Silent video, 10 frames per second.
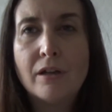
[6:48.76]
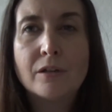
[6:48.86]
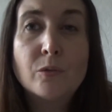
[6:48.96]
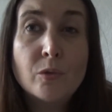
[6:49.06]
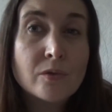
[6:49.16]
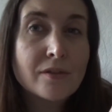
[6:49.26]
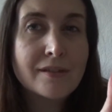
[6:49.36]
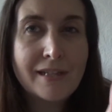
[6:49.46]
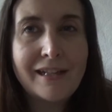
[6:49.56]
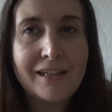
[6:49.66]
quartz
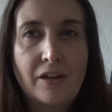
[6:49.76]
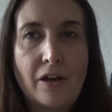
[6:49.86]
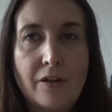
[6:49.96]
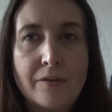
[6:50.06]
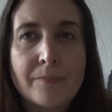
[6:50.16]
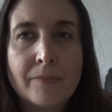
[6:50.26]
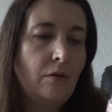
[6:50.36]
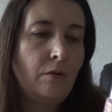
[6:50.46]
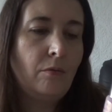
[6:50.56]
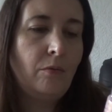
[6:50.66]
silica.
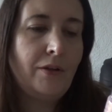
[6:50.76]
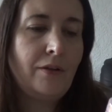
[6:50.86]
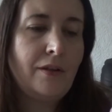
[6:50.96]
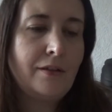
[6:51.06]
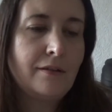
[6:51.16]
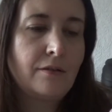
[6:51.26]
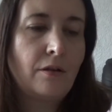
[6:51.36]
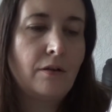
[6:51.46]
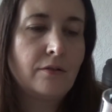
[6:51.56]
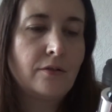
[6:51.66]
Whether this has
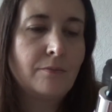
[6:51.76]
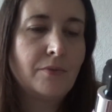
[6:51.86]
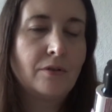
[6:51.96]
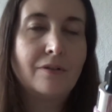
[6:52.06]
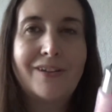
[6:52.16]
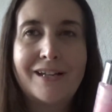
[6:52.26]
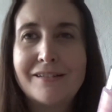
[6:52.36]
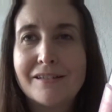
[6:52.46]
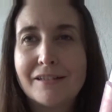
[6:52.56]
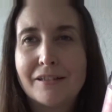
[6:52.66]
got some sort of
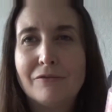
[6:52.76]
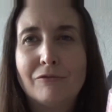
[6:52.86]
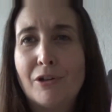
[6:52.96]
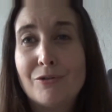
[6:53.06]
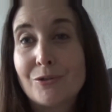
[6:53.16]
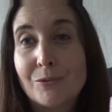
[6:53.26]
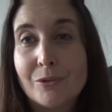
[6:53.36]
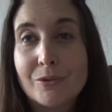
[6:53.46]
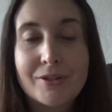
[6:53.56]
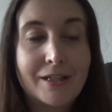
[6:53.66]
essence of rose
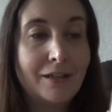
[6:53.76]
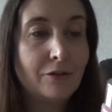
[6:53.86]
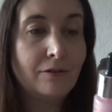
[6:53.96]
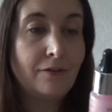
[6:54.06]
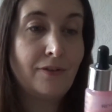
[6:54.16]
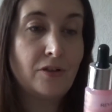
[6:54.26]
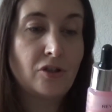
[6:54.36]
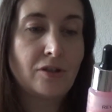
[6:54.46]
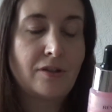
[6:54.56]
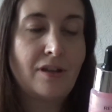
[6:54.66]
quartz in it or if it's
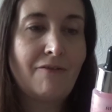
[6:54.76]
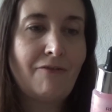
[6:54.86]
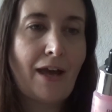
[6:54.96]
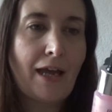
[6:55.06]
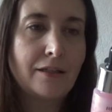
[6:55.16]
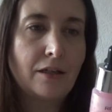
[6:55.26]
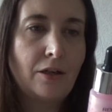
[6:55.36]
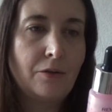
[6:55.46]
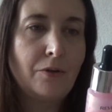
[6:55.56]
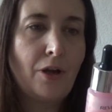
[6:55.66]
just an effect, I
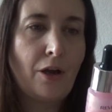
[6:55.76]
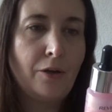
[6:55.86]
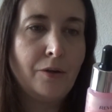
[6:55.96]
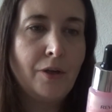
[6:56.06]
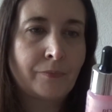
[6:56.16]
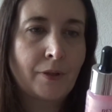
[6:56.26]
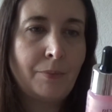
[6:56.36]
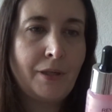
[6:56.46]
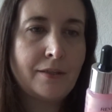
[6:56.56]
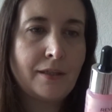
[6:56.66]
don't know.
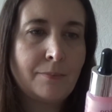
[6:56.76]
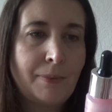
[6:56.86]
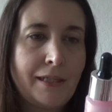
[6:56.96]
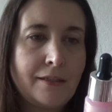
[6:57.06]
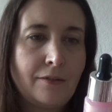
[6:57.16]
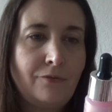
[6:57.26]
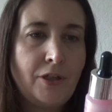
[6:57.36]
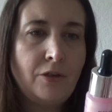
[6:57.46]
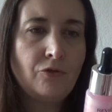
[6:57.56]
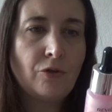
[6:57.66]
But it says place a
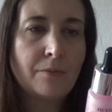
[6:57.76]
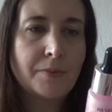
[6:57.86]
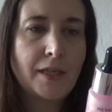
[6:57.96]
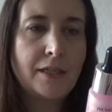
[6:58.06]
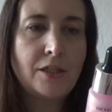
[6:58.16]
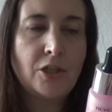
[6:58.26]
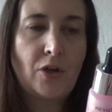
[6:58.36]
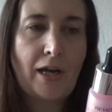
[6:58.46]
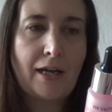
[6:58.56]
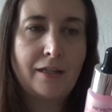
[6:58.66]
few drops into your
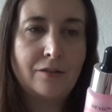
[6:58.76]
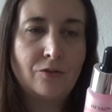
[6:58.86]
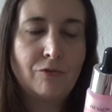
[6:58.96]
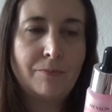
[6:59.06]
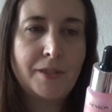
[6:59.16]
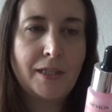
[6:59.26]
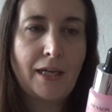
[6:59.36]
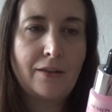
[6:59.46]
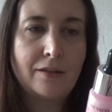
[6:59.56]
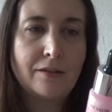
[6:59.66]
hands, rub
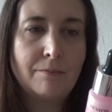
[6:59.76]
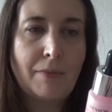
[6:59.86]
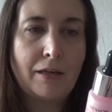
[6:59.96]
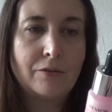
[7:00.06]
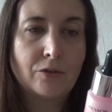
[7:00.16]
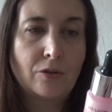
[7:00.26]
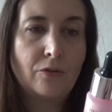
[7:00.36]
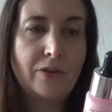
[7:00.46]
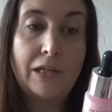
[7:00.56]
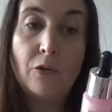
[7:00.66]
together to melt
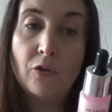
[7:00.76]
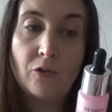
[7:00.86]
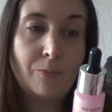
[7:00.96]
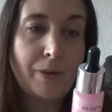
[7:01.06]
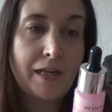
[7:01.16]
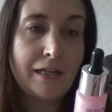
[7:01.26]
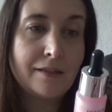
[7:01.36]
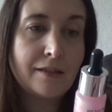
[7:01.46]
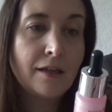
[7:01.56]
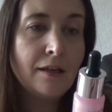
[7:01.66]
the oil beads